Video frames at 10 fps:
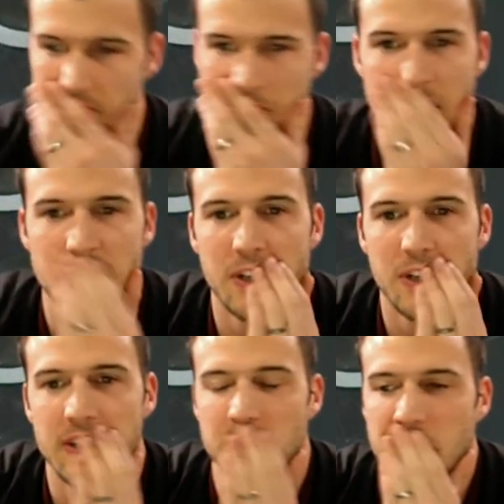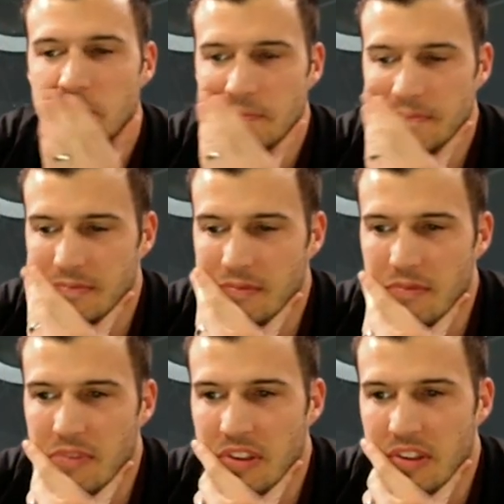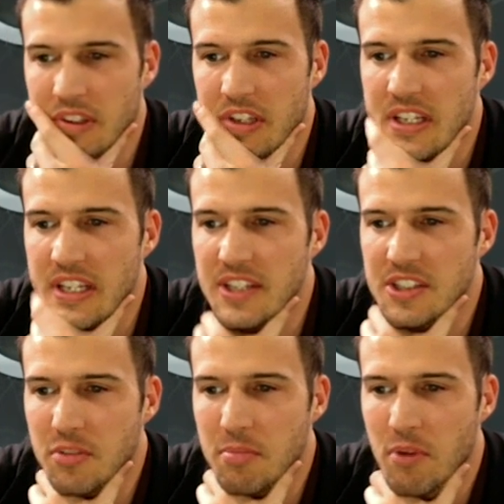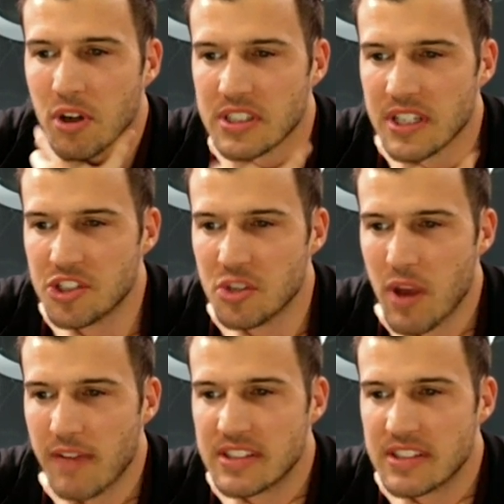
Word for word: So what's one of those other questions? Yeah, so Mark says, should we have a